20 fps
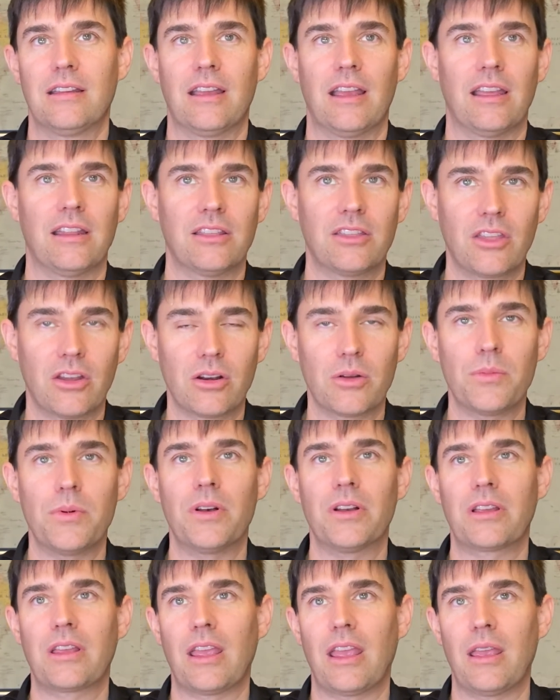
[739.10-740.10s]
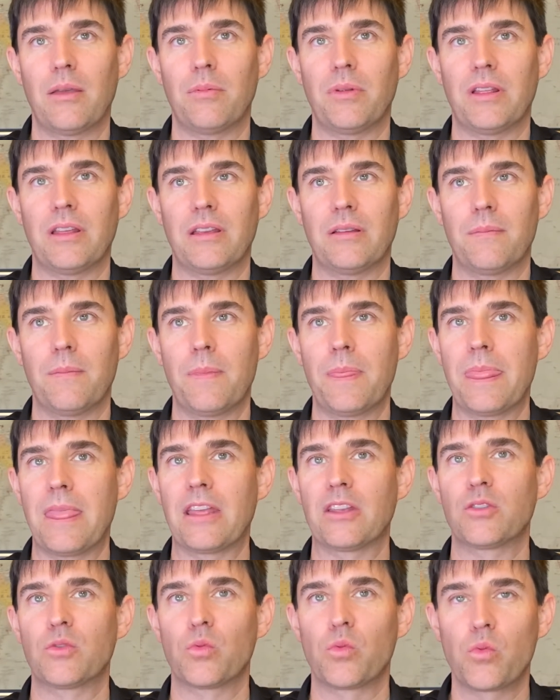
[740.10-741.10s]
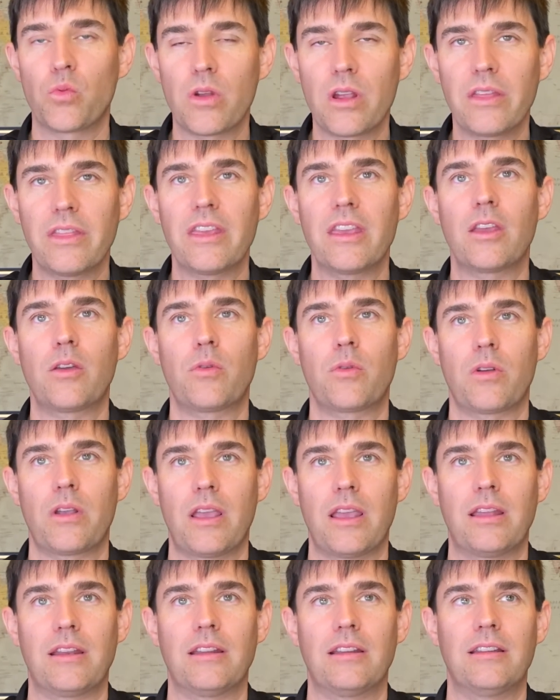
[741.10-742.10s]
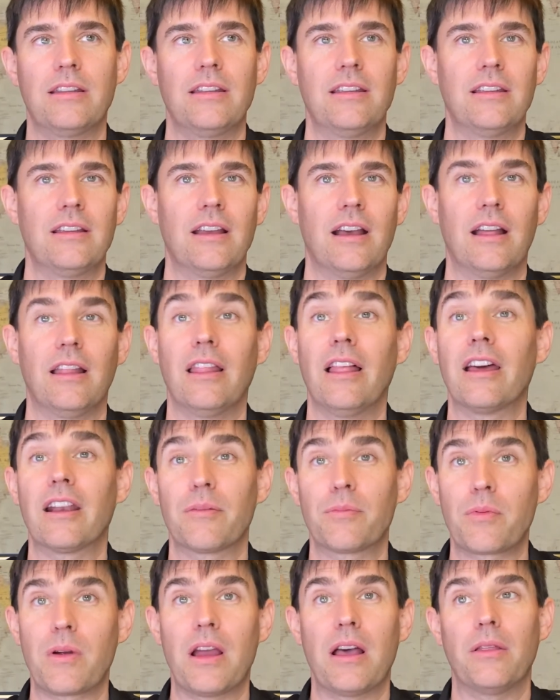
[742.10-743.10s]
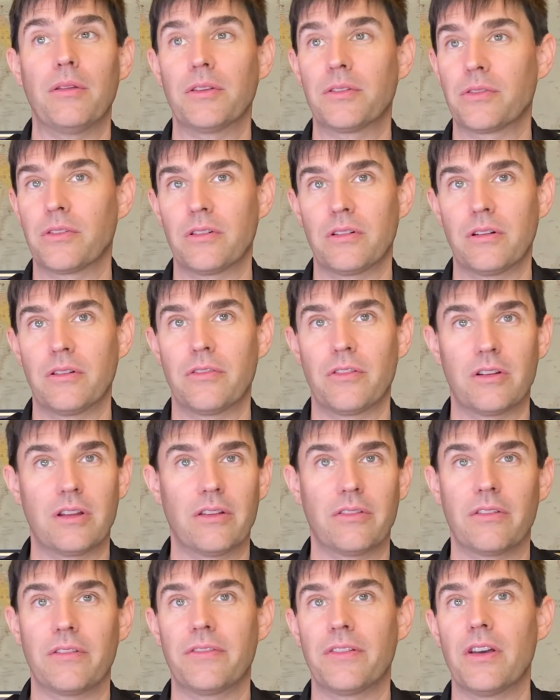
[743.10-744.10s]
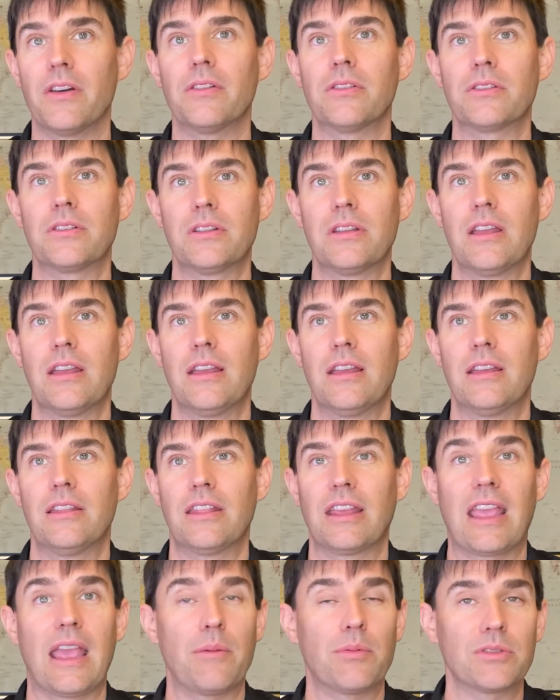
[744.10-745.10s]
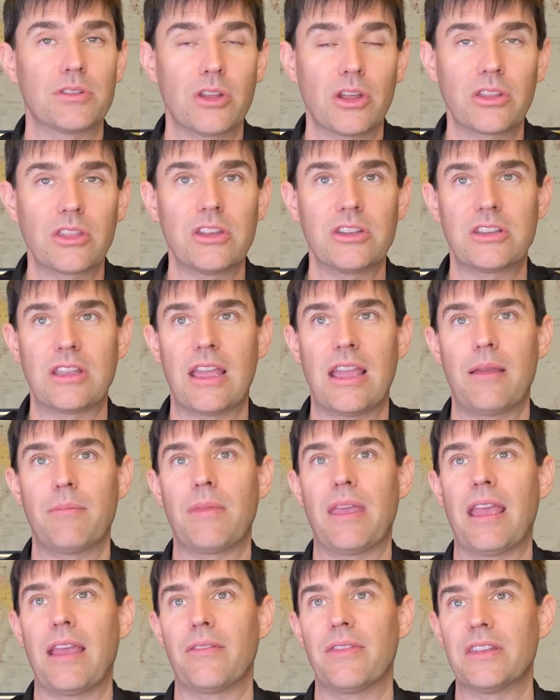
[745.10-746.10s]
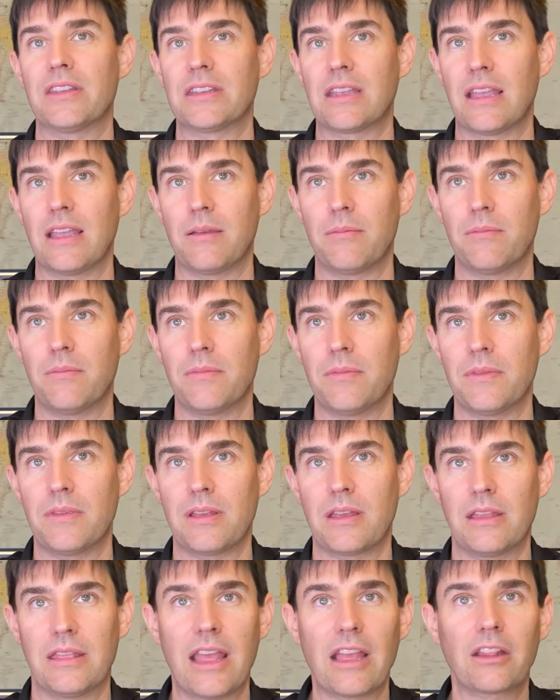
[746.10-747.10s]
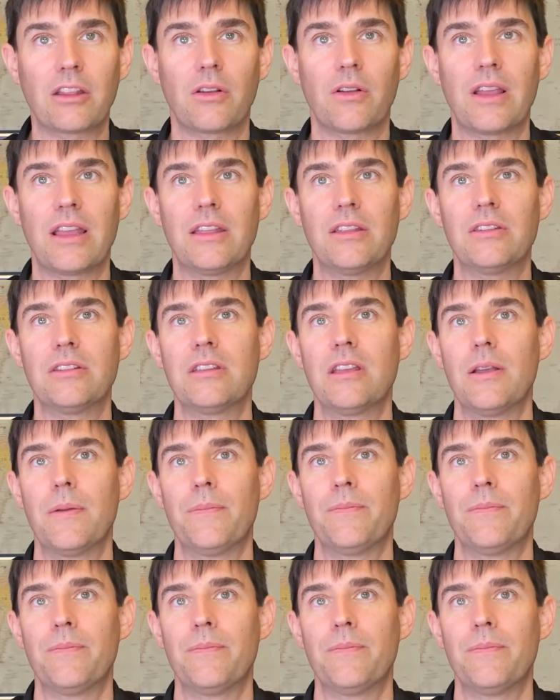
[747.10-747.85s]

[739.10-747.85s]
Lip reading: and Thunderbolt cabling has really created a lot of problems for different folks. The cables look the same, they have the same connector ends.